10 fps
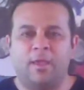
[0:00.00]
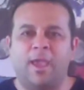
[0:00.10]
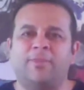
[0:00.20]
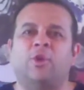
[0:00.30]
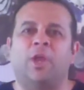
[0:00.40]

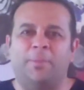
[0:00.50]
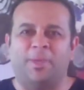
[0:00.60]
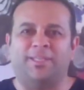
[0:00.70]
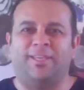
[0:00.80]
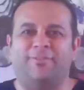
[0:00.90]
Hey there,
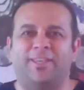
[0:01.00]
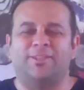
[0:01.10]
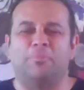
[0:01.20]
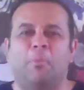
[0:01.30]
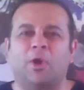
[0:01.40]
APTV.
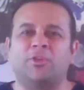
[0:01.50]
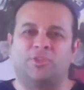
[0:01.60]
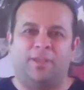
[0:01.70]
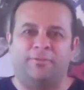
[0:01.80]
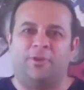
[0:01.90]
It's Mark
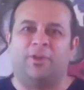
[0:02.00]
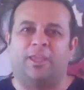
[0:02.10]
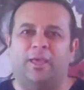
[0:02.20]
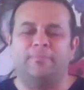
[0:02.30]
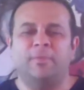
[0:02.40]
Seif here
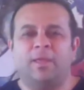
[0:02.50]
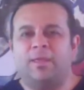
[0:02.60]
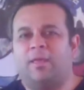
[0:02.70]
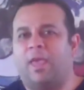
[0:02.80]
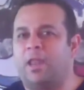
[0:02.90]
again,
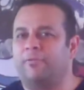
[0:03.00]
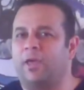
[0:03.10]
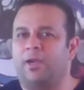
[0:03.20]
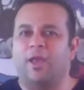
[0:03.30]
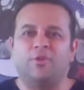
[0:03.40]
and I've
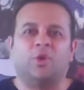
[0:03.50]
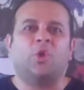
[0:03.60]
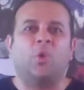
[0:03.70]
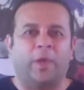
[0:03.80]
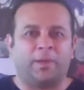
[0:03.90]
got another
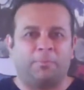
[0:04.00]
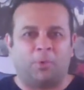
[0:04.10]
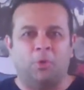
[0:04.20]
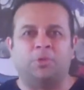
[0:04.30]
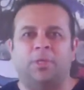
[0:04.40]
quick
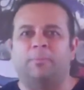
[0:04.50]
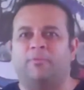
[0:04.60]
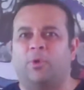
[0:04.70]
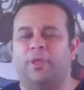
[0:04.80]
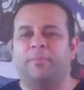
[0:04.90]
pro tip
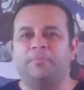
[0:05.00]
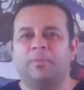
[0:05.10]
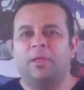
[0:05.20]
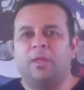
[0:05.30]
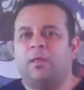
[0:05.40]
for you.
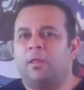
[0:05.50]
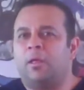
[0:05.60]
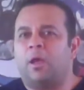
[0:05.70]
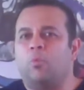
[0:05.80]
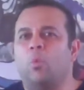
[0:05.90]

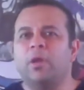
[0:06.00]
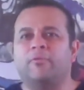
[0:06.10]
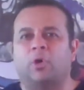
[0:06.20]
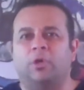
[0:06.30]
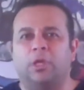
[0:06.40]
In one
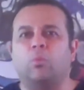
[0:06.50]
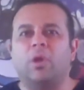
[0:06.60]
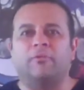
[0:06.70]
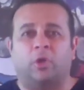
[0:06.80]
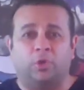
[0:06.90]

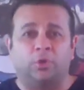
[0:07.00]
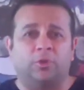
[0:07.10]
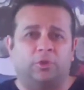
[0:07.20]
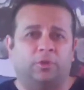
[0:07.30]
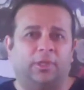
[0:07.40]
of our
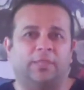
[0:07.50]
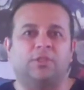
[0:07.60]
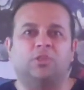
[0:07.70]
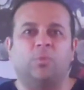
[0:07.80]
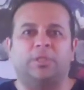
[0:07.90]
earlier
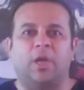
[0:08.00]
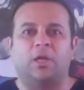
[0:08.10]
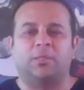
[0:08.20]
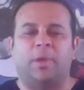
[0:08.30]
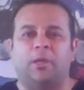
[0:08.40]
lessons, we
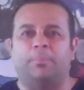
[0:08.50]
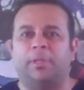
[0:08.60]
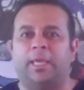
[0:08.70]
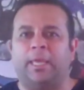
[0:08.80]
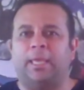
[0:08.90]
talked about a
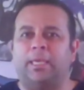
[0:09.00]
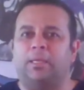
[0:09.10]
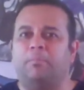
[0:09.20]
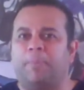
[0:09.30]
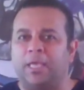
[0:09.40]
play
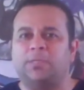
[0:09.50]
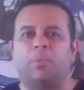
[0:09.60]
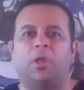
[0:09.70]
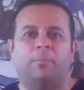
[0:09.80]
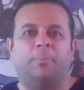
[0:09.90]
in
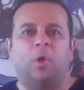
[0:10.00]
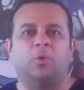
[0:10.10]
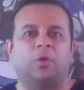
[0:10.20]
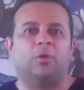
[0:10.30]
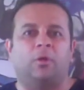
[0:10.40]
baseball and
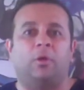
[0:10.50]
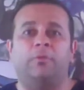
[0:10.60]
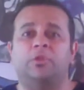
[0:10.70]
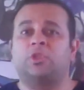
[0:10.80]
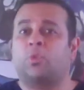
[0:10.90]
poker
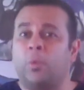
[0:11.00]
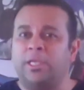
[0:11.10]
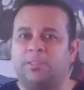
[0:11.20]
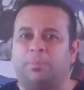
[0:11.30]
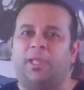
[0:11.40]
called the
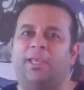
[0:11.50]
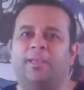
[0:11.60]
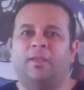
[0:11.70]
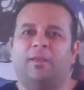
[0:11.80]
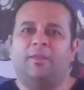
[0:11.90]
squeeze play
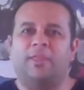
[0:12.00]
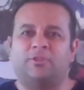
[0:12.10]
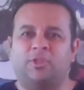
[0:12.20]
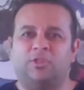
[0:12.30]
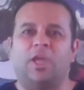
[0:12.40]

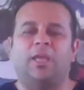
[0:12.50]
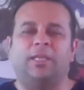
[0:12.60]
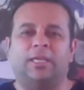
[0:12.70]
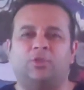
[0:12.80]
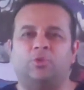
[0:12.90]
that's designed
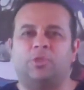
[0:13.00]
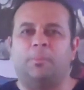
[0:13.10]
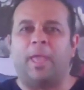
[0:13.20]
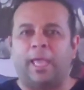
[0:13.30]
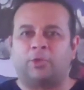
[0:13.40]
to get you some
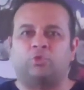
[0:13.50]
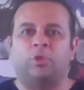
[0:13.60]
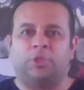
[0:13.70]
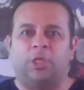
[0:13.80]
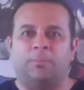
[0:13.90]
extra
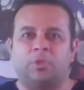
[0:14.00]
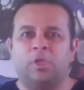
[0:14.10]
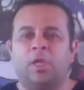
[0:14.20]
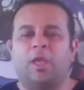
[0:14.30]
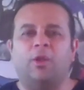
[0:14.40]
chips
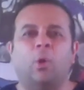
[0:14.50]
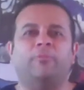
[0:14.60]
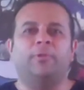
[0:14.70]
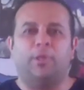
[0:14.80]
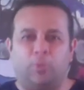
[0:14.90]
and
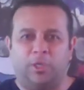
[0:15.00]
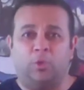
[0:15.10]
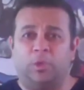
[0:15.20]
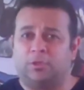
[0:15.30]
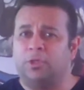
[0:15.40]
hopefully win
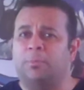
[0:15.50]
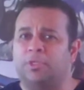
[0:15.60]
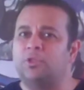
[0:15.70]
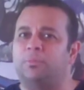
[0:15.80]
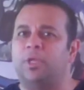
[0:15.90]
you a tournament
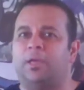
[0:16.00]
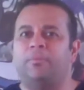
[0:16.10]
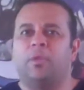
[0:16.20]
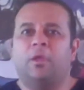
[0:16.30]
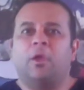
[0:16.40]
someday.
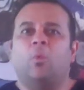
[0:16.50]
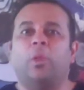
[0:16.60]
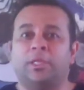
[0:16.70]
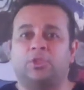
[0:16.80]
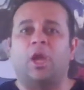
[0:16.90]

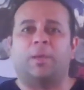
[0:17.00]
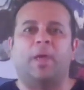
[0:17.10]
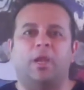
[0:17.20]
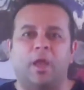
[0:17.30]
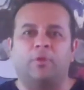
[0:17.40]
Well, let's talk
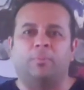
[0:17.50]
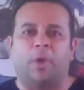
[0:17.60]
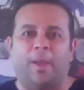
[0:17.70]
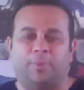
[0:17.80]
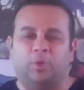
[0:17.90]
about another
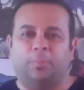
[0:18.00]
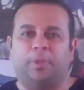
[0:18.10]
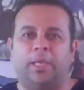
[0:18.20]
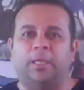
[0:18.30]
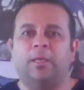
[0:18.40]
popular
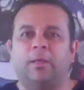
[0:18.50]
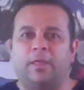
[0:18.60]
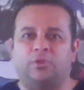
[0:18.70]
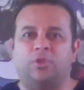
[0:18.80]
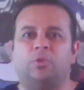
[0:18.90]
play
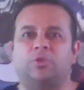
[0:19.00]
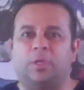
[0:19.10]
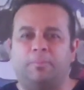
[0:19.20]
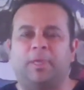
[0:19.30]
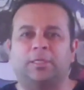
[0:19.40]
that's used in
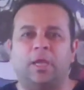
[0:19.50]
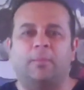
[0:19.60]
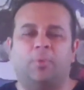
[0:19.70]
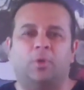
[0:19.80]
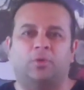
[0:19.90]
big-time
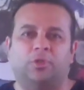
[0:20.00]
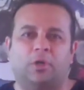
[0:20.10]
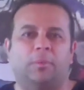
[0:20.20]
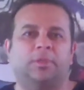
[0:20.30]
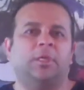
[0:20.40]
poker
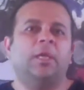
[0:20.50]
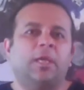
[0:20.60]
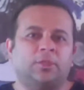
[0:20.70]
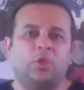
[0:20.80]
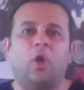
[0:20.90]
tournaments.
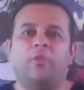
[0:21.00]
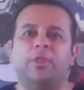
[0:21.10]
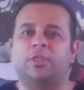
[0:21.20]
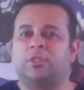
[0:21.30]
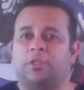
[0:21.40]
It's called
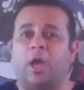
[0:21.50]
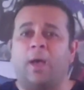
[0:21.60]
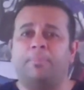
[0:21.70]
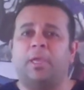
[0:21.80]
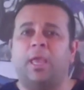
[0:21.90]
the
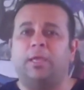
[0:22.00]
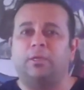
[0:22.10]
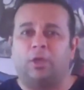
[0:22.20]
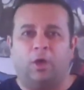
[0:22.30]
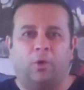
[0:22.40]
stop
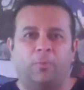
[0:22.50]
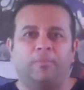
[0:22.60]
and go.